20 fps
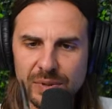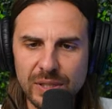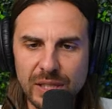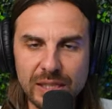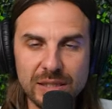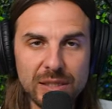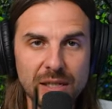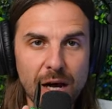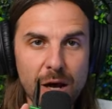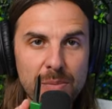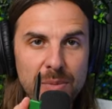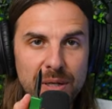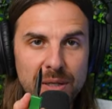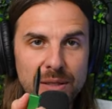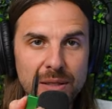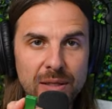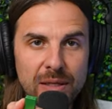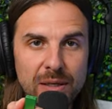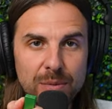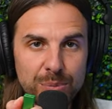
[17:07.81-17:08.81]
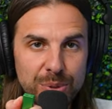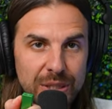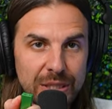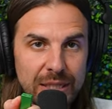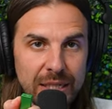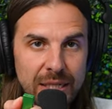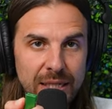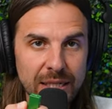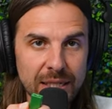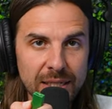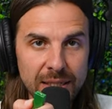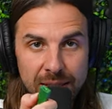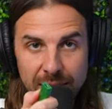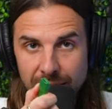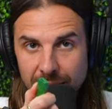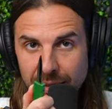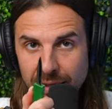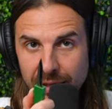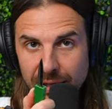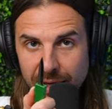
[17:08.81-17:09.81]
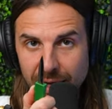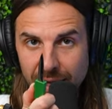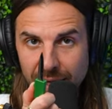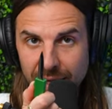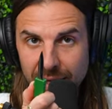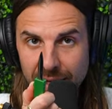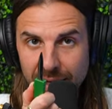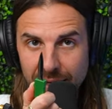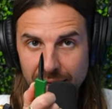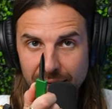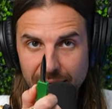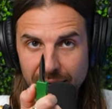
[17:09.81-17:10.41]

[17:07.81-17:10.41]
It's coming. P did it. Uh-huh.